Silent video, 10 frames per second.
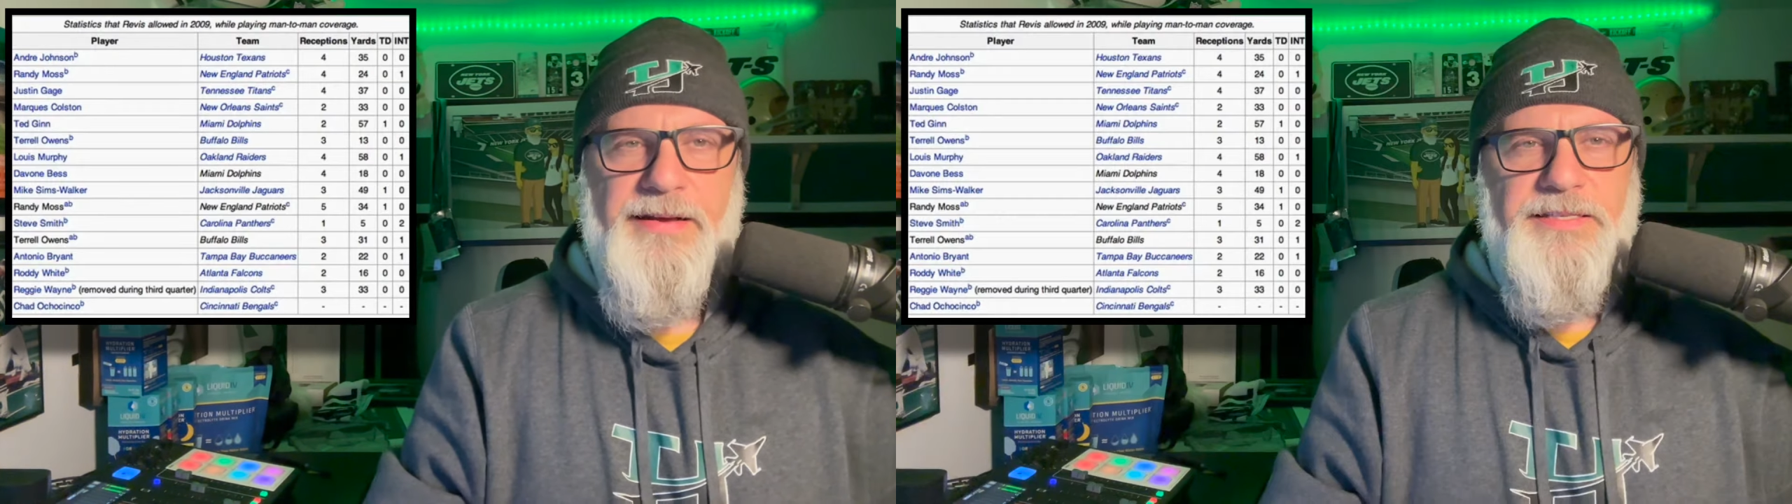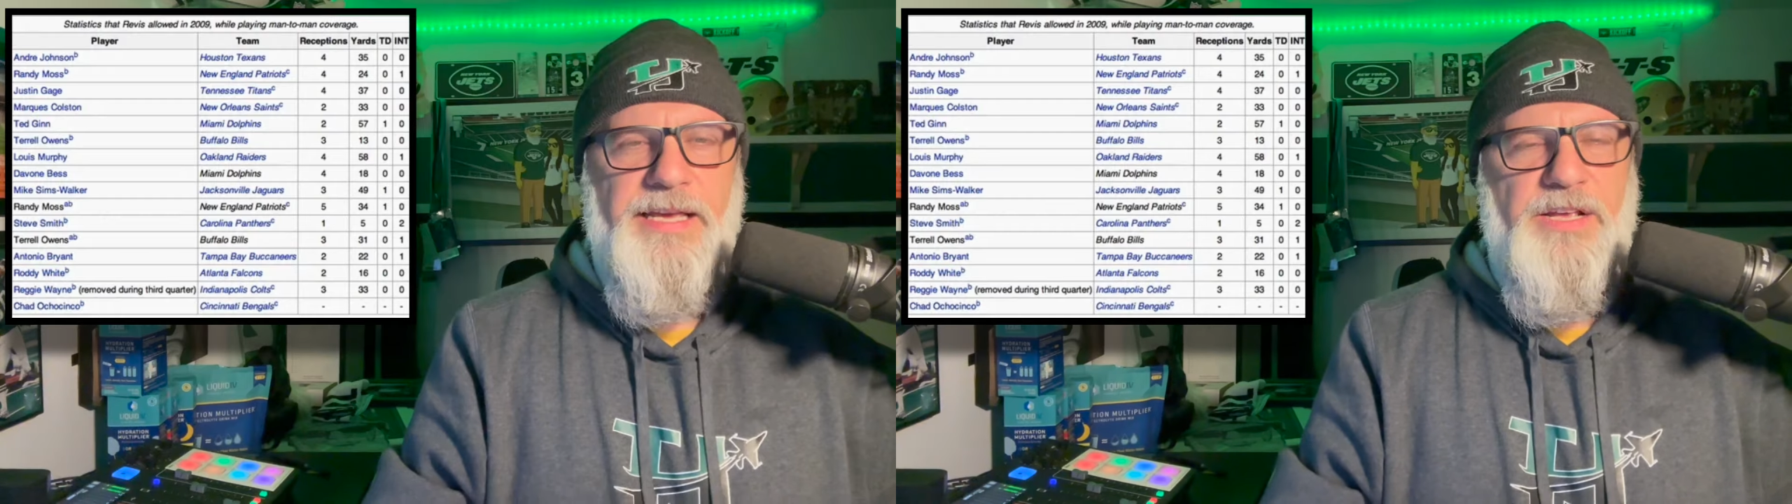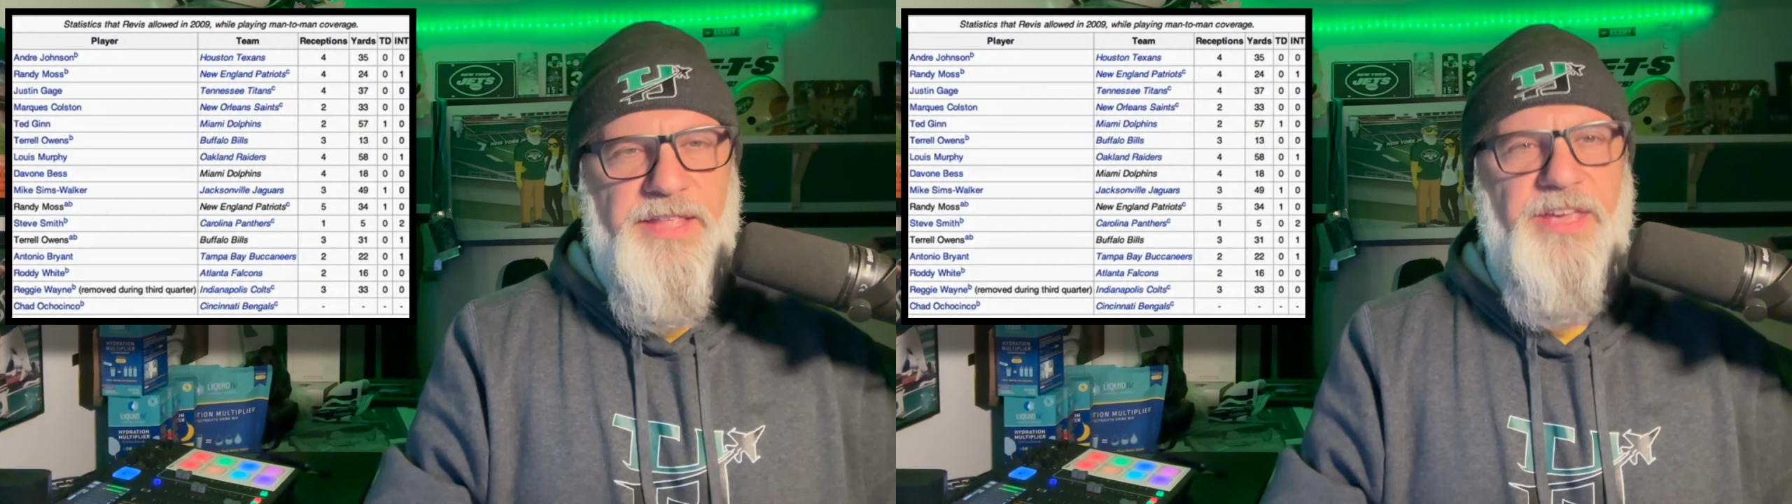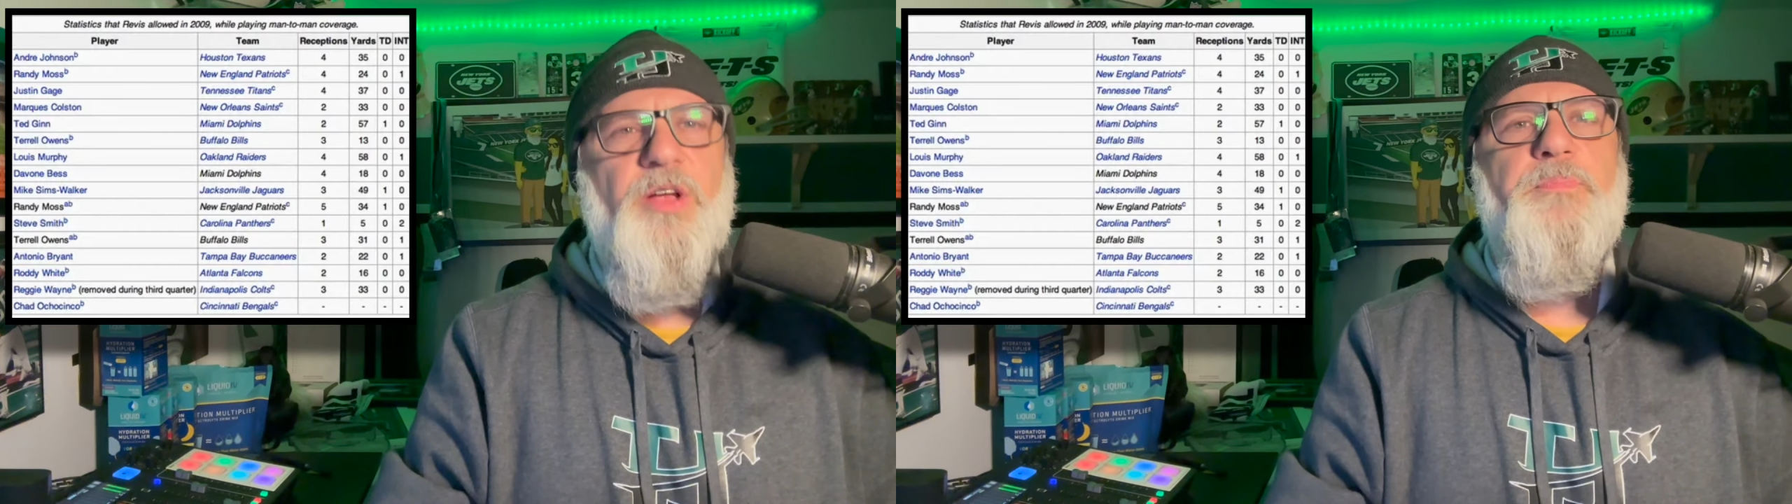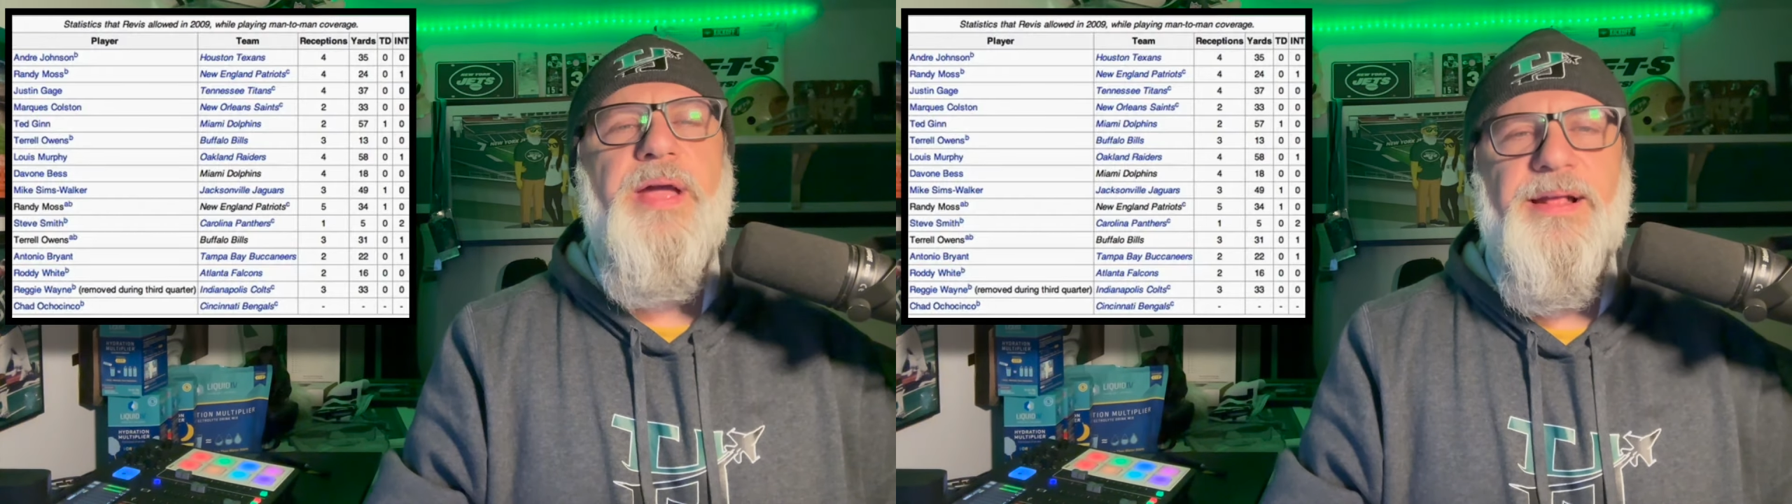It's like, you think
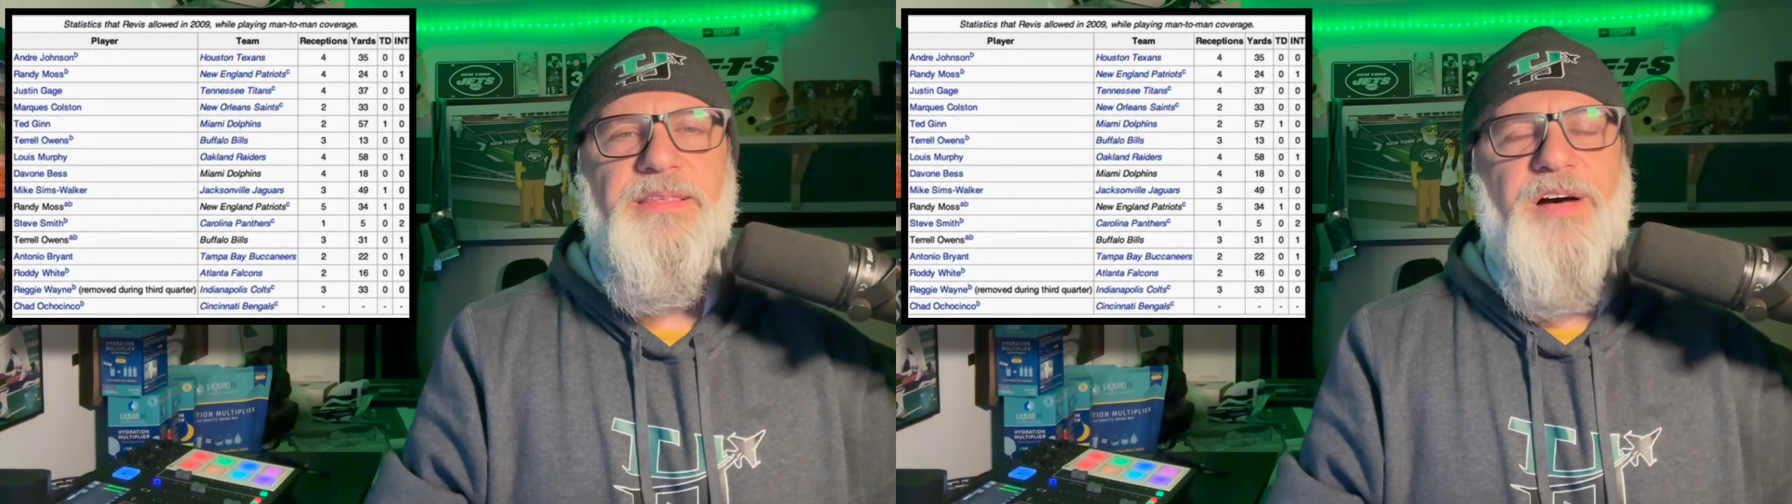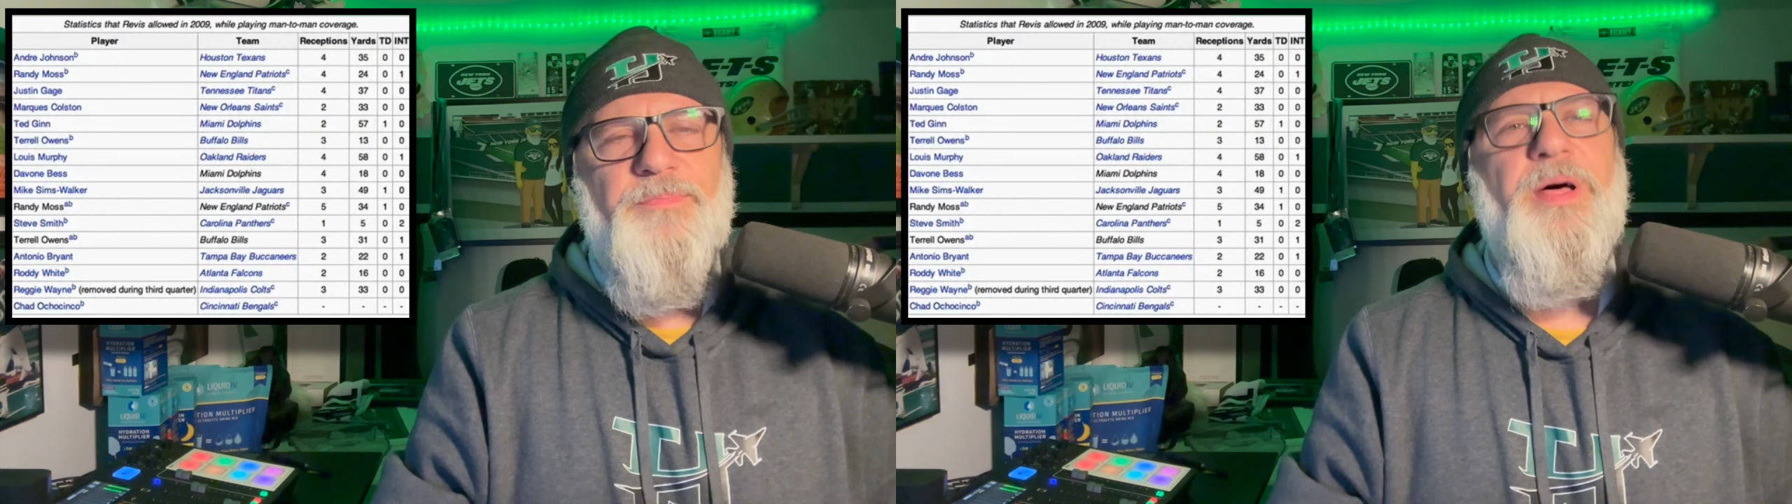you're big and tough?